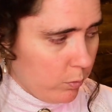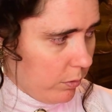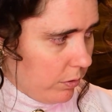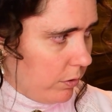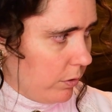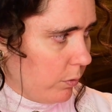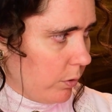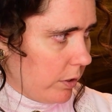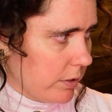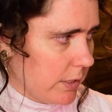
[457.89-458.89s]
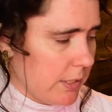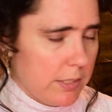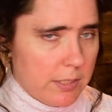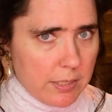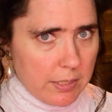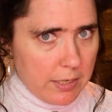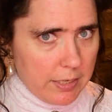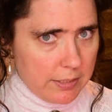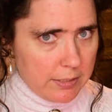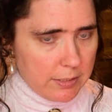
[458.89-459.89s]
north crosses the
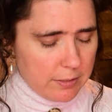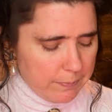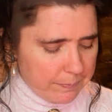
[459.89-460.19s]
Hudson.